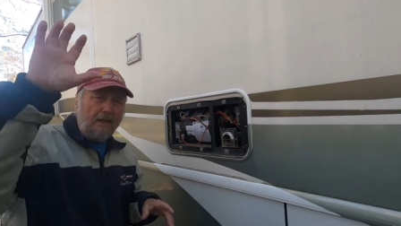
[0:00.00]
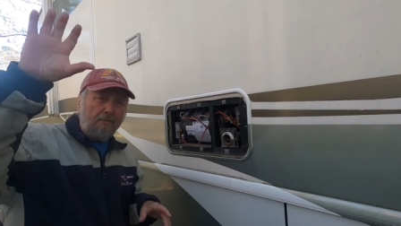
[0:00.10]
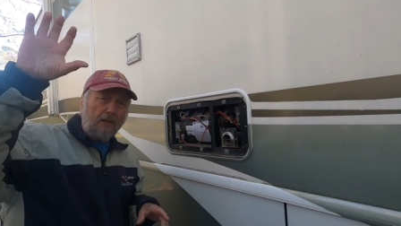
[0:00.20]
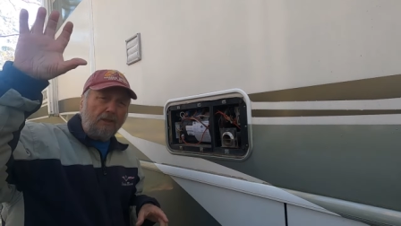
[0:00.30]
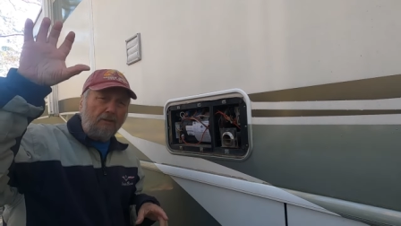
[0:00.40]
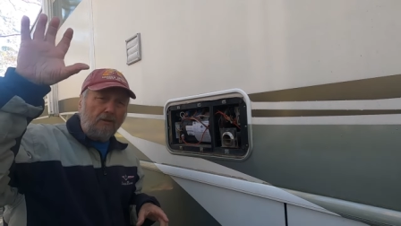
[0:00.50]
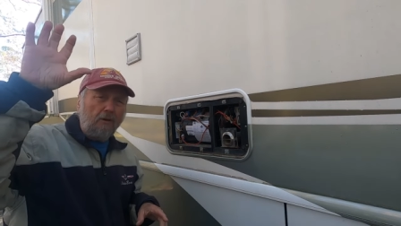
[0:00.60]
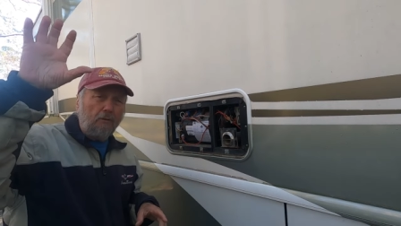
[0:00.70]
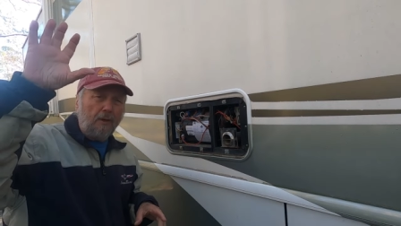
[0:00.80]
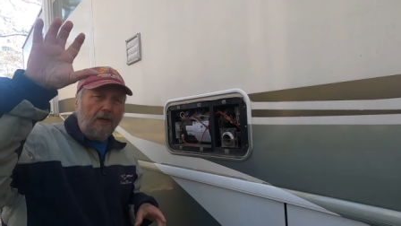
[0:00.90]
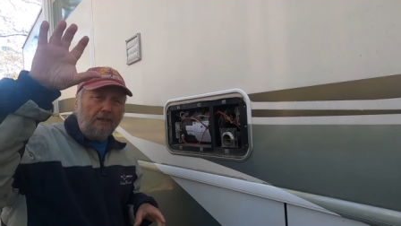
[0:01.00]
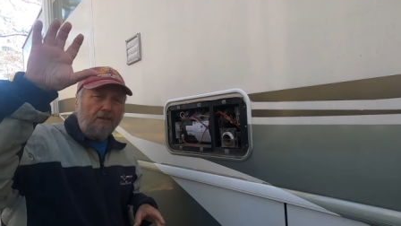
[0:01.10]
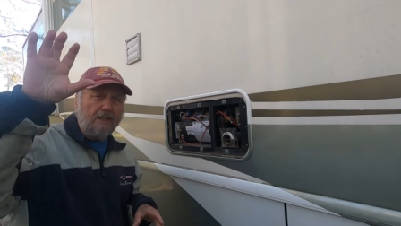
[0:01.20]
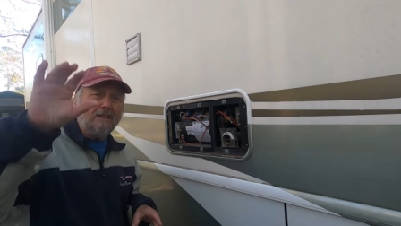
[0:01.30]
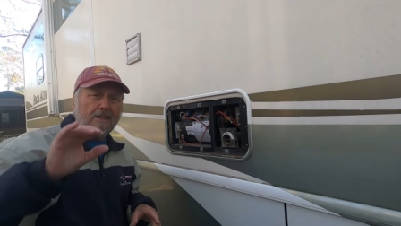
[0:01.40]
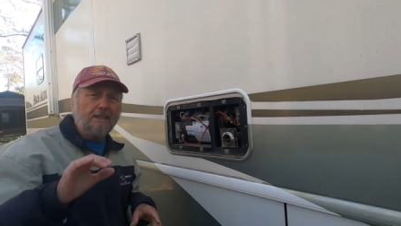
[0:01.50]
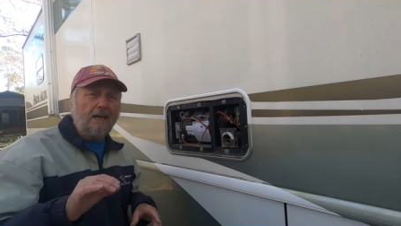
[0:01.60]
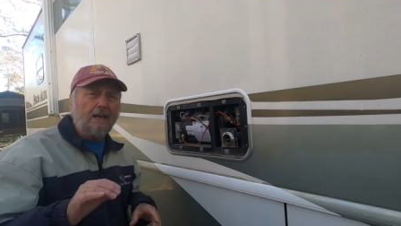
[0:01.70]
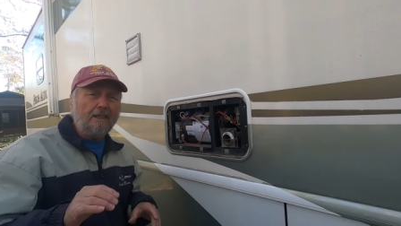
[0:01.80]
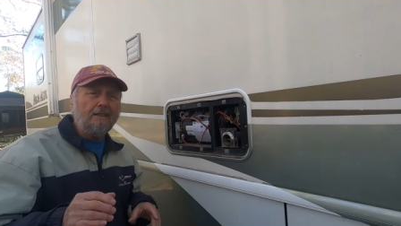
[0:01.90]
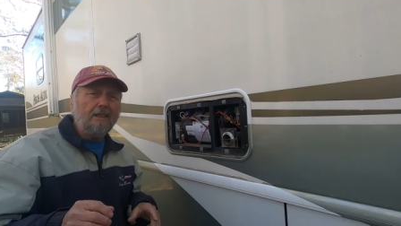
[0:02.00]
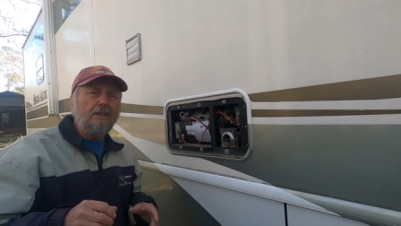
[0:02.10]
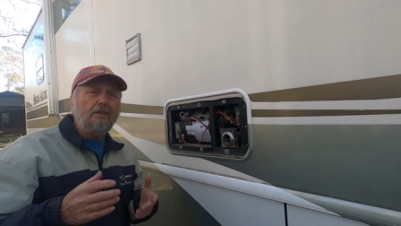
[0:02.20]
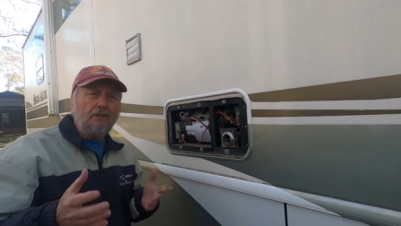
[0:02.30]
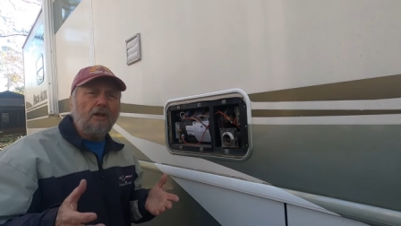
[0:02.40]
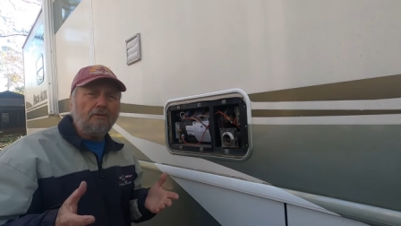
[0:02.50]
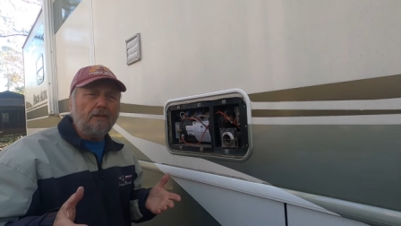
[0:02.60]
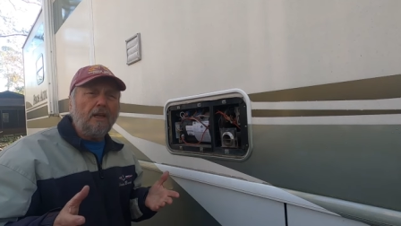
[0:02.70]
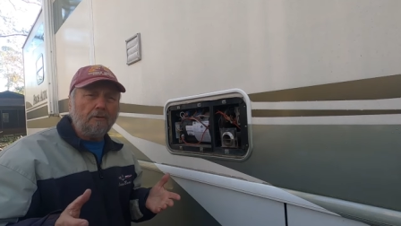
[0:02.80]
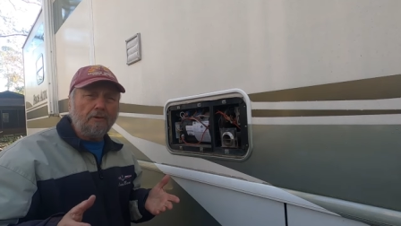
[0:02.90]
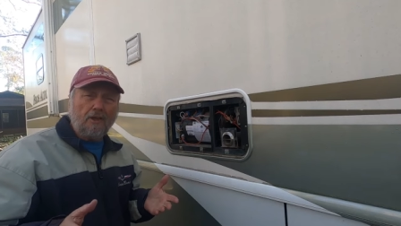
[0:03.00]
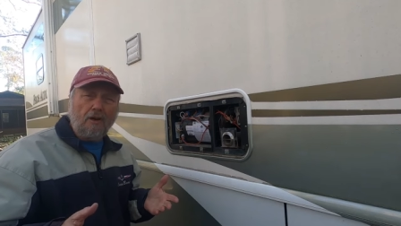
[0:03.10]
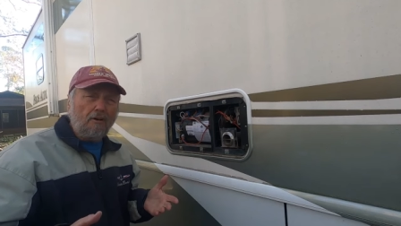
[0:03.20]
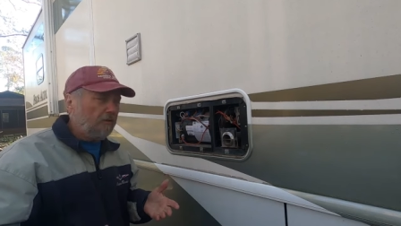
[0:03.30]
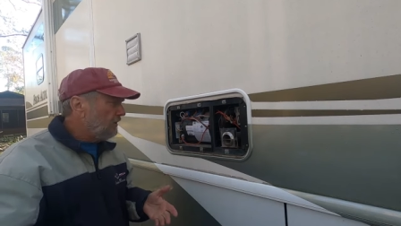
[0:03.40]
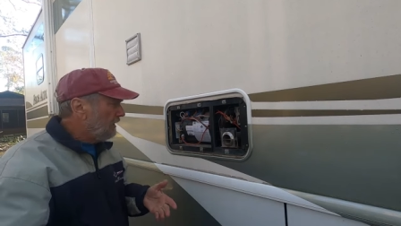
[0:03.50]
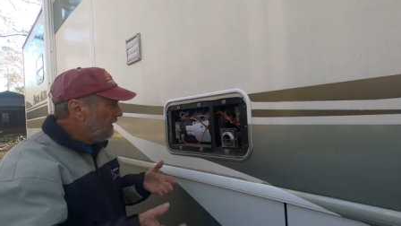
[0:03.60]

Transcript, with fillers: at my control panel inside showed that it was on.